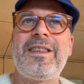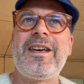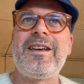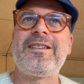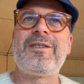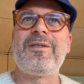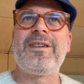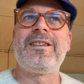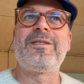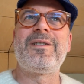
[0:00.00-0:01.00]

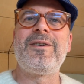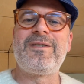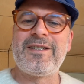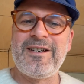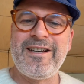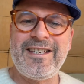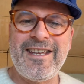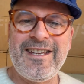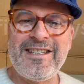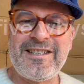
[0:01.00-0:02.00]
Toyota's
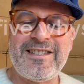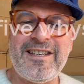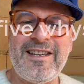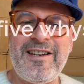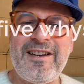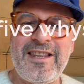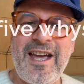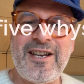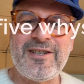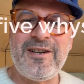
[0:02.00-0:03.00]
ideas, like
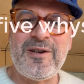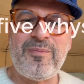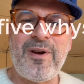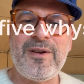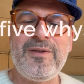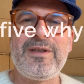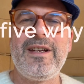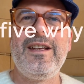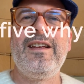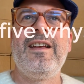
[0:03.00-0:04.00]
the agile approach,
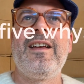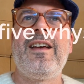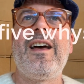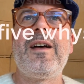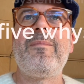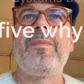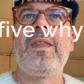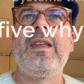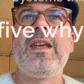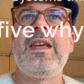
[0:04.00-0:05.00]

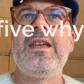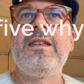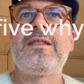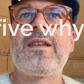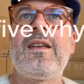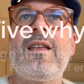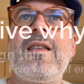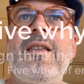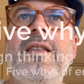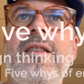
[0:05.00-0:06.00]
is
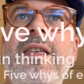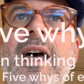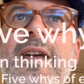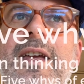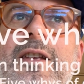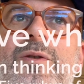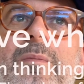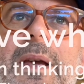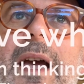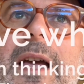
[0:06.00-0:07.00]
that it sort
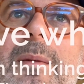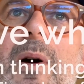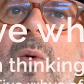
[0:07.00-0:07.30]
of became a